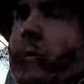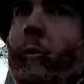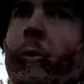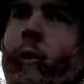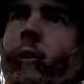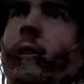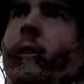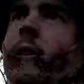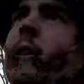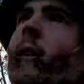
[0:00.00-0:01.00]
the morning
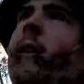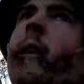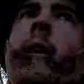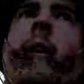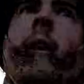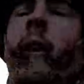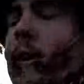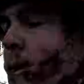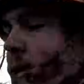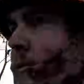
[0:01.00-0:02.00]
just to
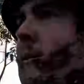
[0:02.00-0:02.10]
get a